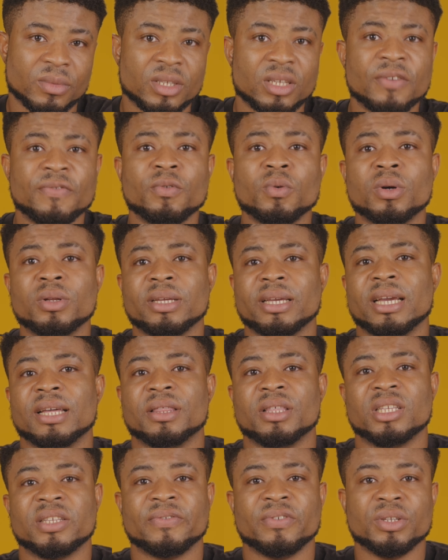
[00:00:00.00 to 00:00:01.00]
If you want to
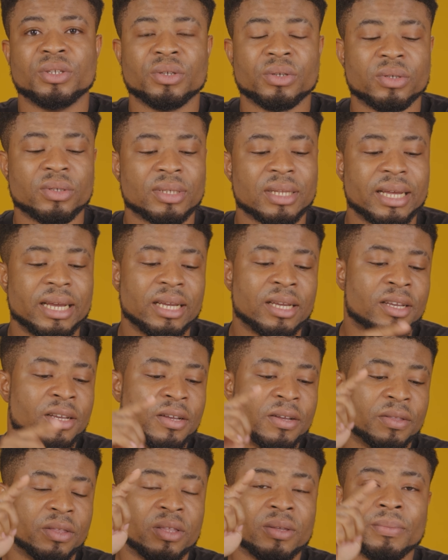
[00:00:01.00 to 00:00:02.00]
get these features
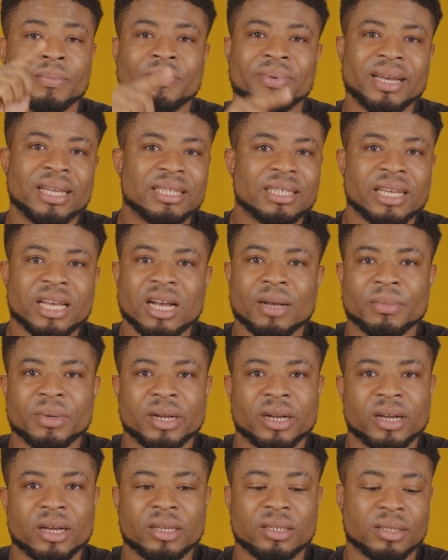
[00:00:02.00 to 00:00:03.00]
like the best
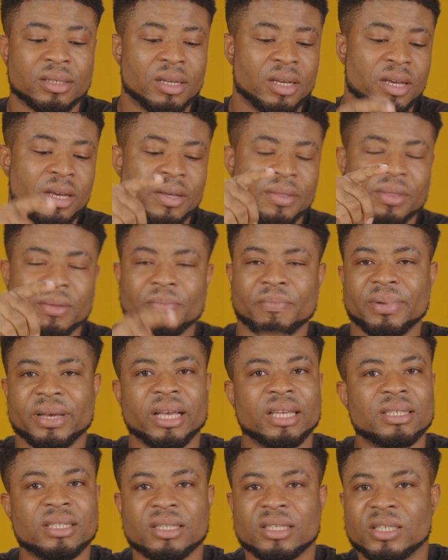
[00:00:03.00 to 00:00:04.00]
cameras, the
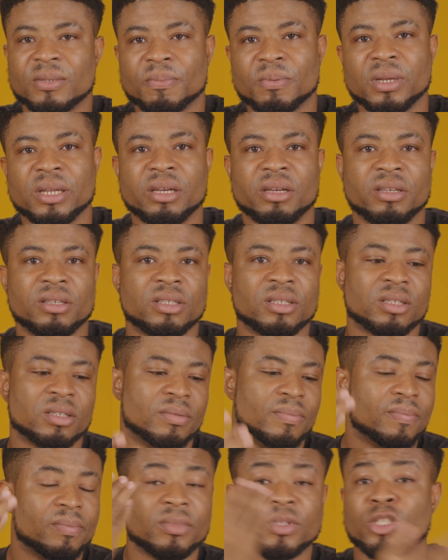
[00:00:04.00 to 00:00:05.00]
best
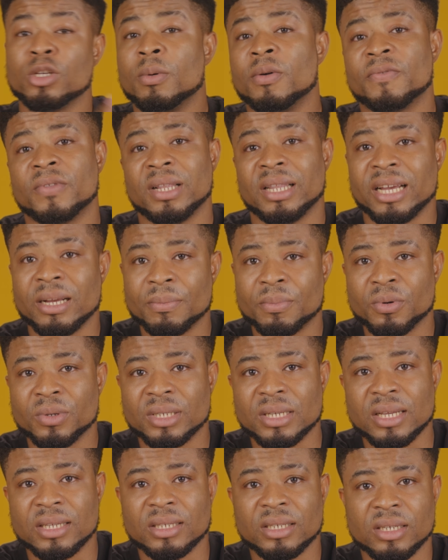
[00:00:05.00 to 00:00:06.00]
displays, top of the line
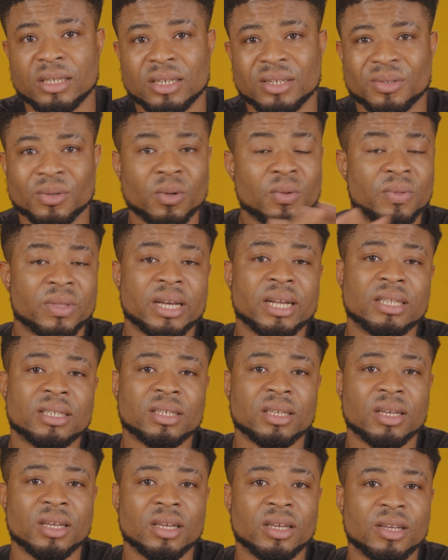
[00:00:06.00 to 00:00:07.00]
processing and all
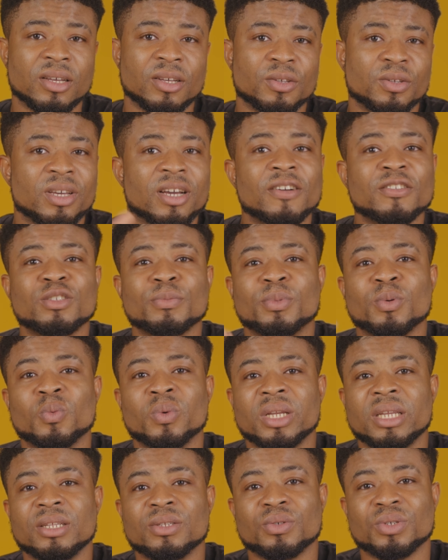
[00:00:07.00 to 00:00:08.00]
that, you have to be
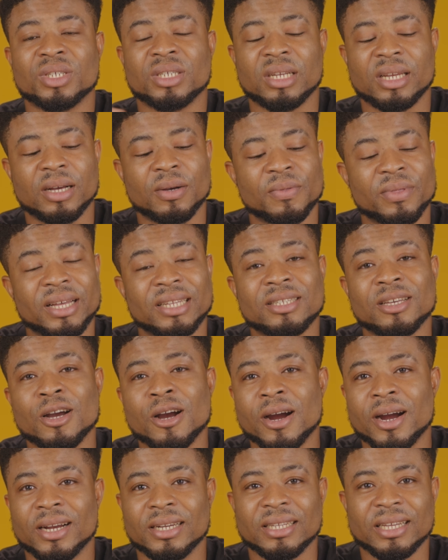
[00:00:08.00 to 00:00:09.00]
willing to shell out that
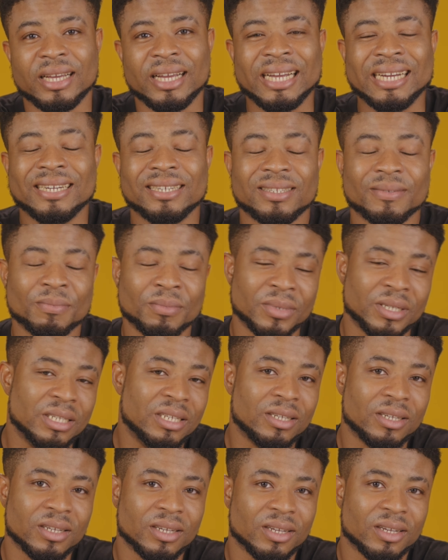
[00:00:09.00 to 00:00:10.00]
hard-earned money.